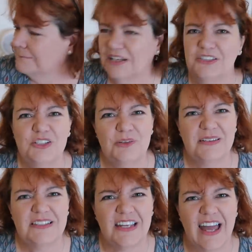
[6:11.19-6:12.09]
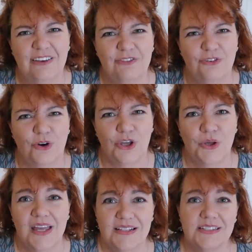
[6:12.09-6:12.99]
But I'll do the best I can for
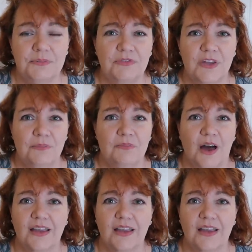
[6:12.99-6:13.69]
you. Some of them